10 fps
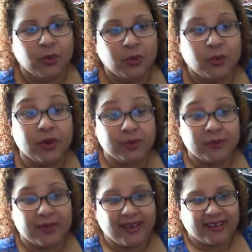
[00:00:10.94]
welcome
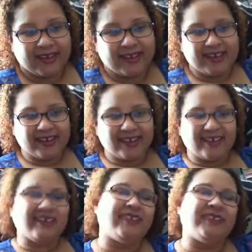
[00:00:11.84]
back
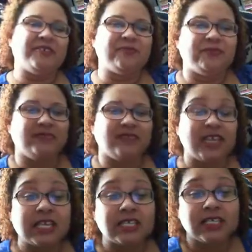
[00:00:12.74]
um,
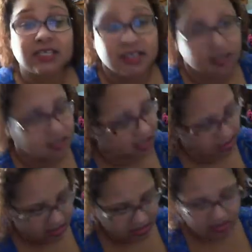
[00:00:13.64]
yes the
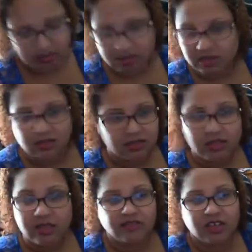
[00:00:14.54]
next set
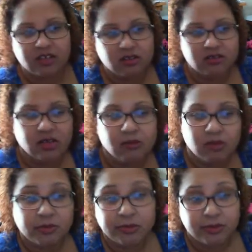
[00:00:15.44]
of videos I'm
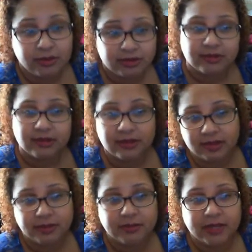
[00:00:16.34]
gonna be wearing the
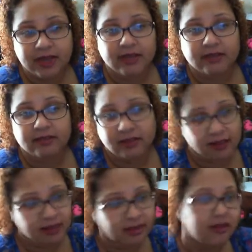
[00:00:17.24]
same dang
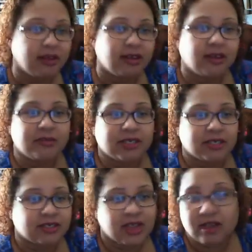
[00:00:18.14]
thing
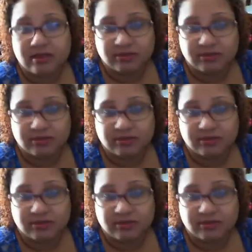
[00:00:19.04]
because I'm